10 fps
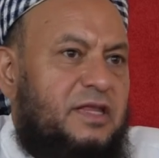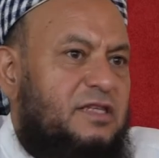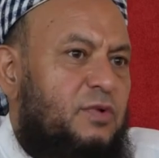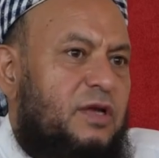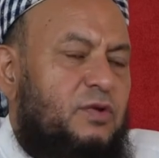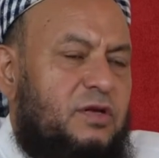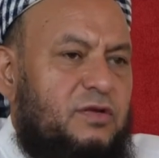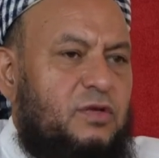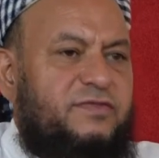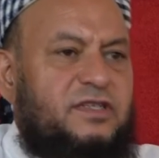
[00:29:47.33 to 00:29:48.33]
and that's why
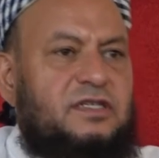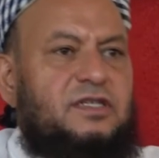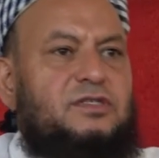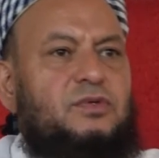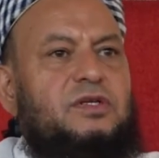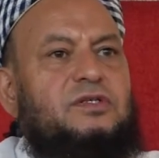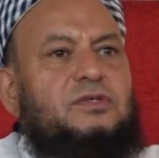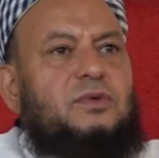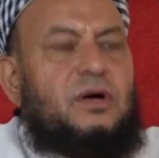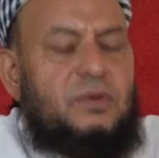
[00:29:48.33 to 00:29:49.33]
university students
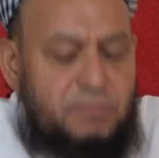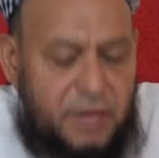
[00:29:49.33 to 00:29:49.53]
throughout